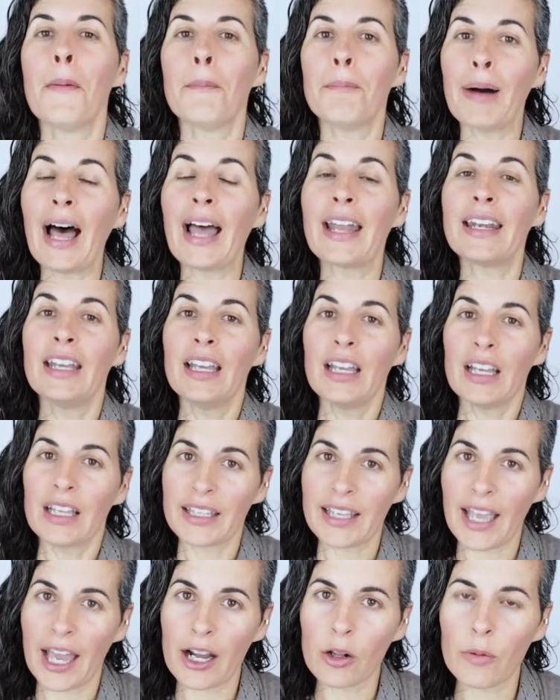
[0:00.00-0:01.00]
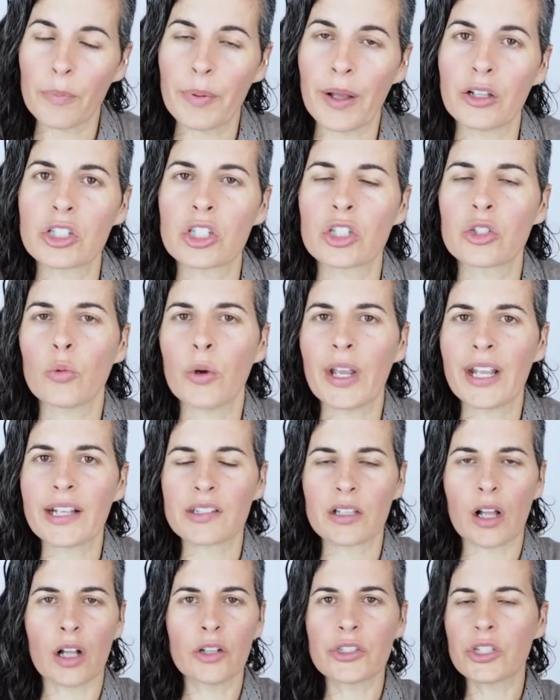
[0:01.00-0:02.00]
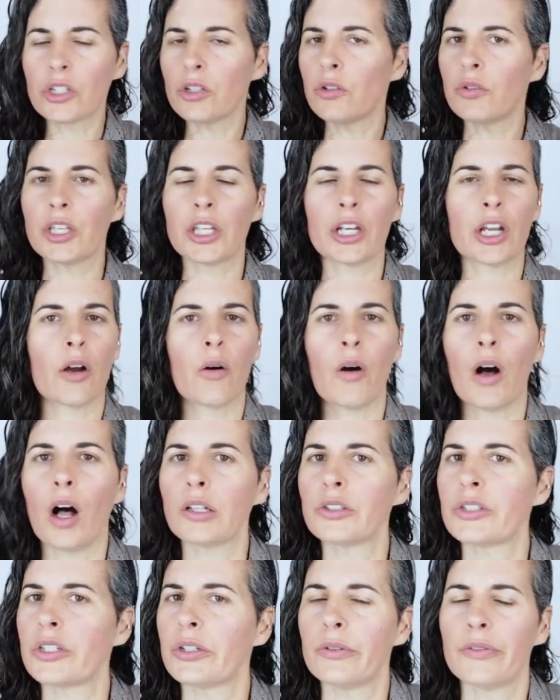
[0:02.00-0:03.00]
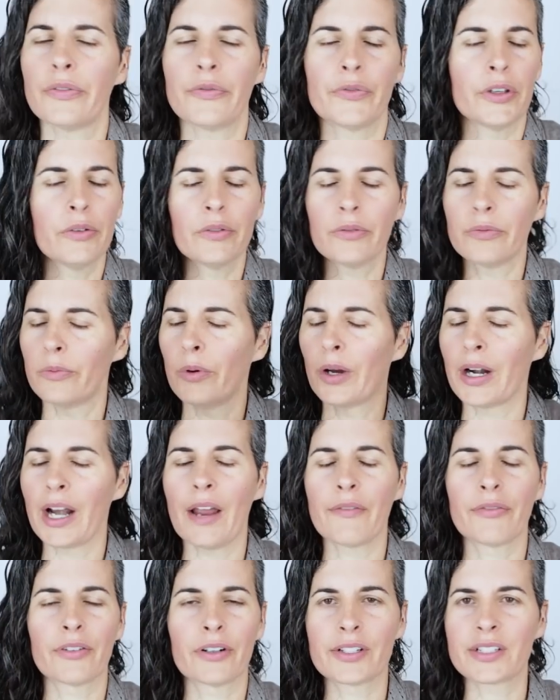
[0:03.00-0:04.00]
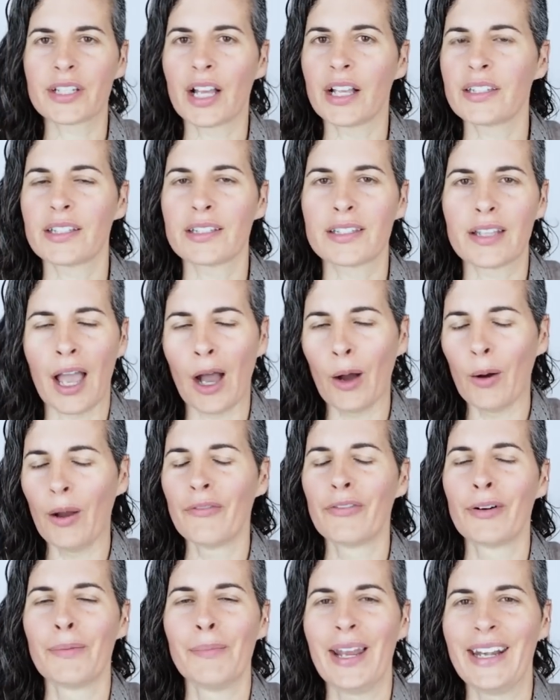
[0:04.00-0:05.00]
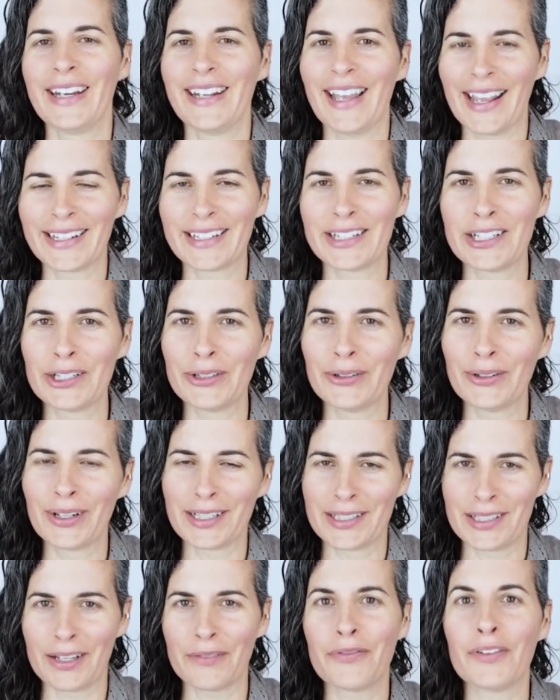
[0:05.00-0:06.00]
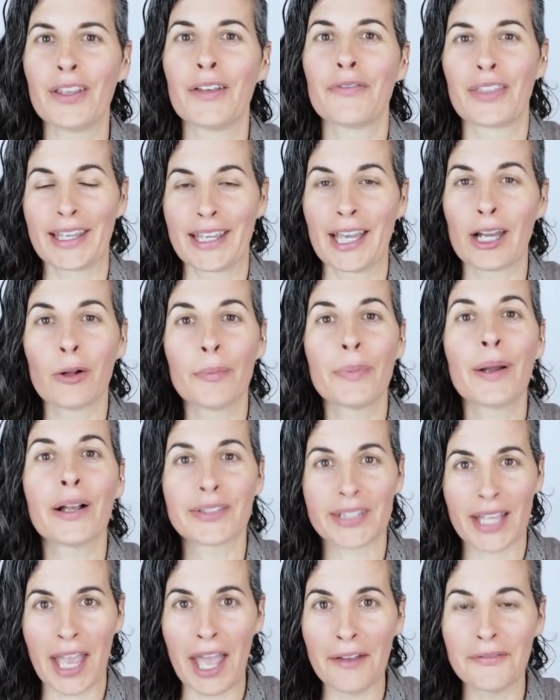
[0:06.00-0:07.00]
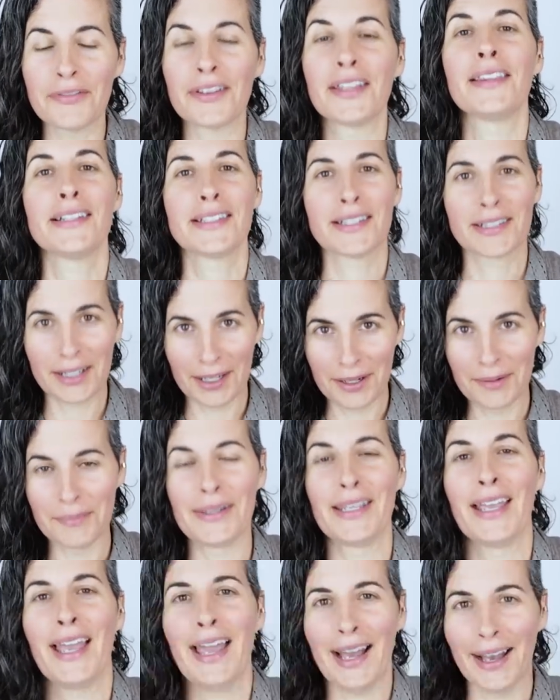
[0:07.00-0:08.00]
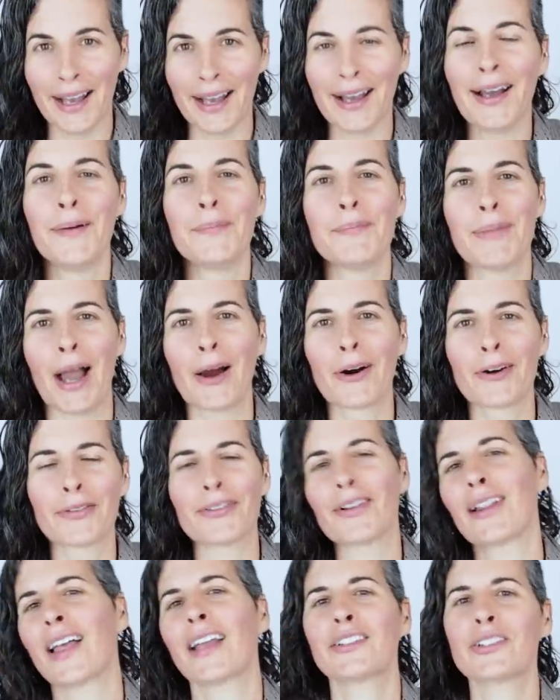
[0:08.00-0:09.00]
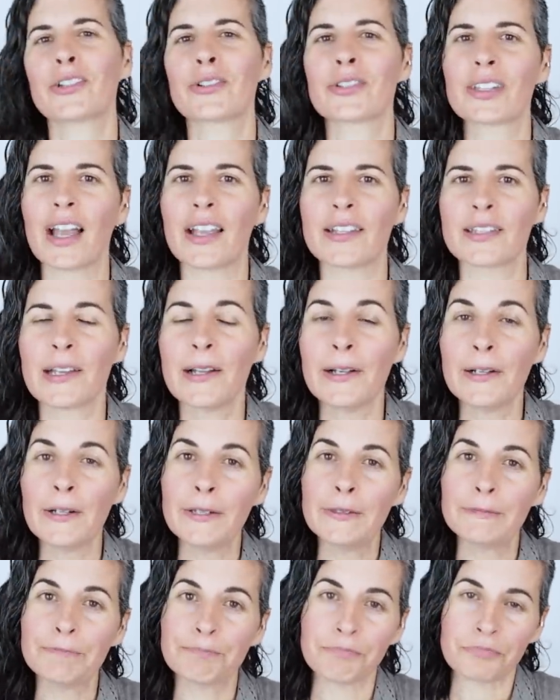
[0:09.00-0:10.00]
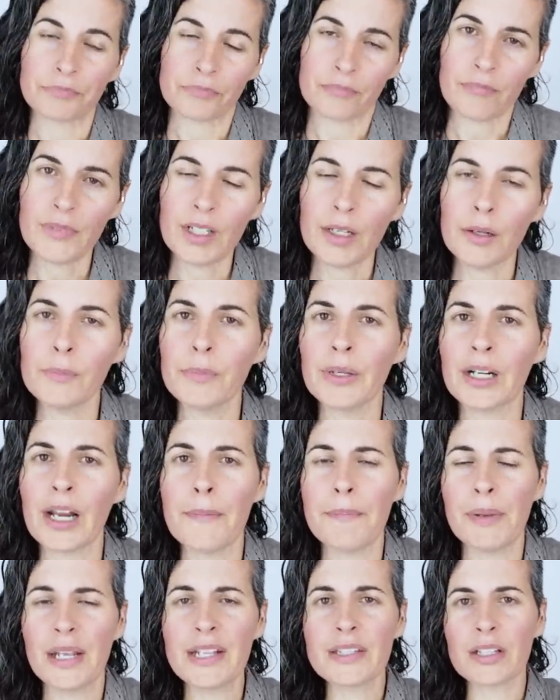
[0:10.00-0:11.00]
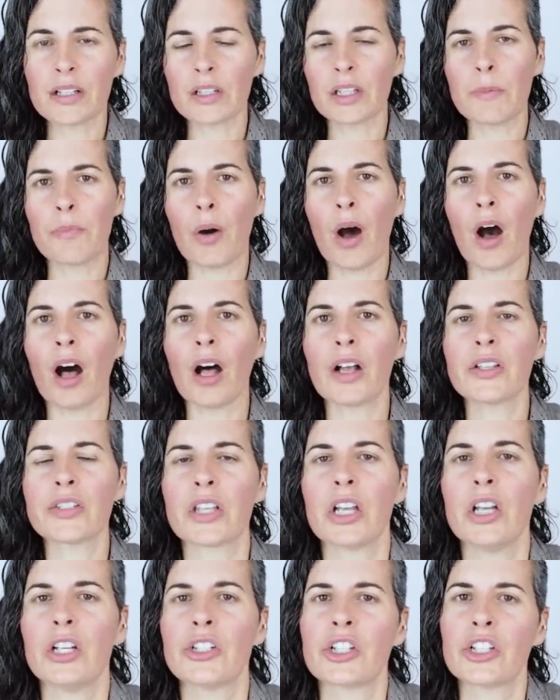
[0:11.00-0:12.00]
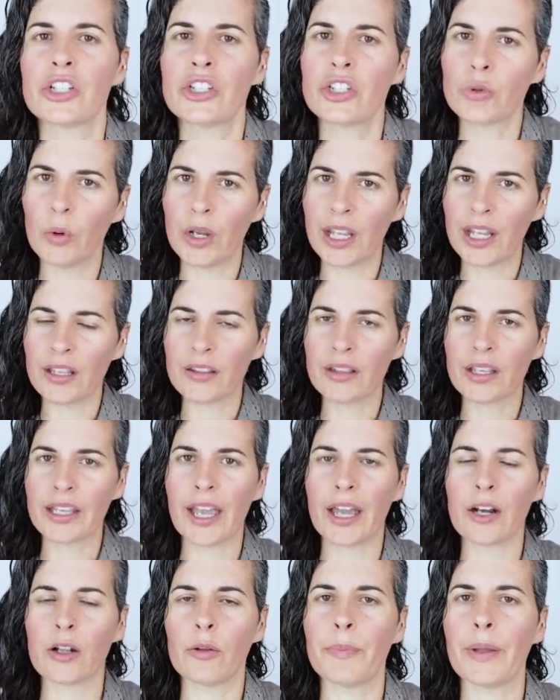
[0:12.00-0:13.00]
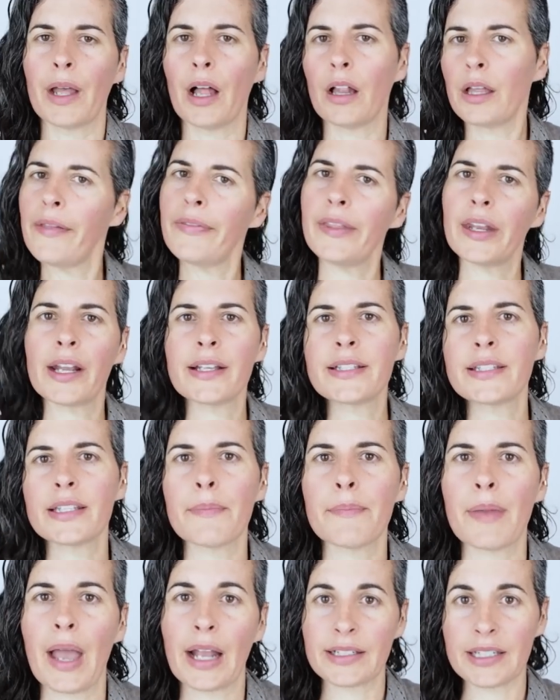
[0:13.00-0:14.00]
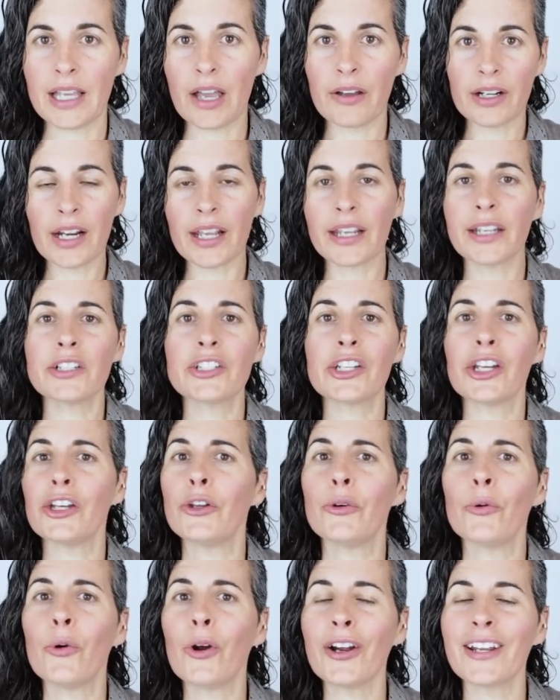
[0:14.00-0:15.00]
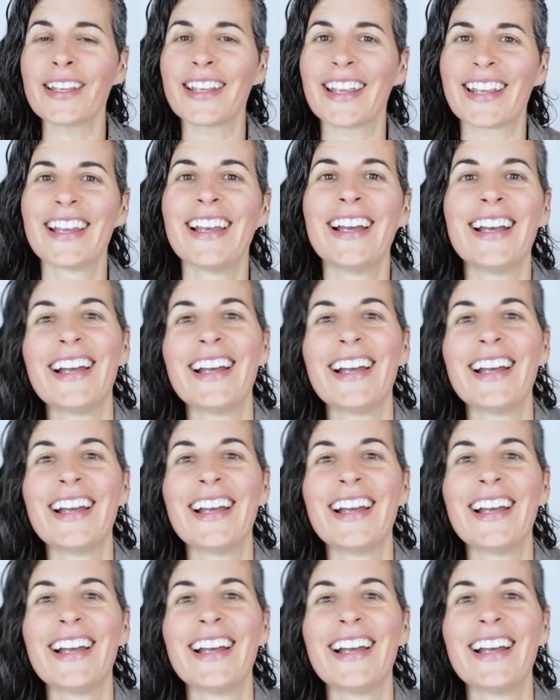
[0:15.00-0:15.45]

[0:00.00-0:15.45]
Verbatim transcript: But kettlebell swings. I'll do, you know, I'll do a few, whatever, dozens, however many I can do. Cause if, if the kettlebell's heavy, this is going to be a, a powerful exercise but I basically pause to swing the kettlebell and then I sit back down and I continue working.